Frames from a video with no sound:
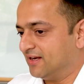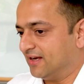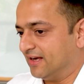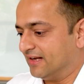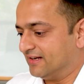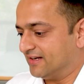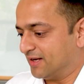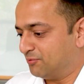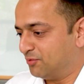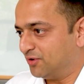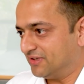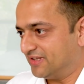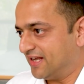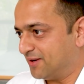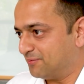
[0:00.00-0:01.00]
and
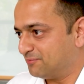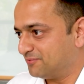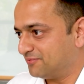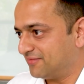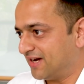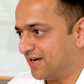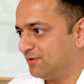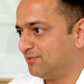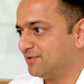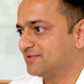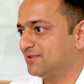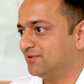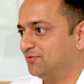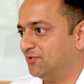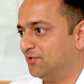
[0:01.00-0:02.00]
among them, I was
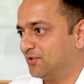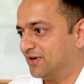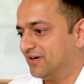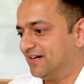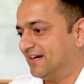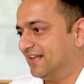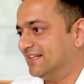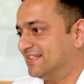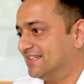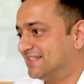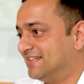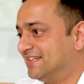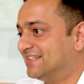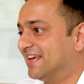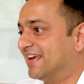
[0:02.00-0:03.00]
the
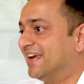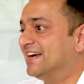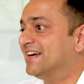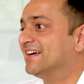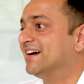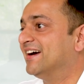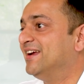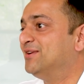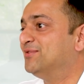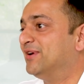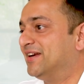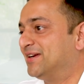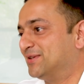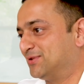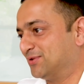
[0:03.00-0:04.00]
462nd guy to
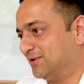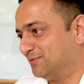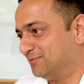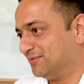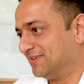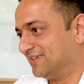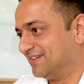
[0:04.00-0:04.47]
get a job.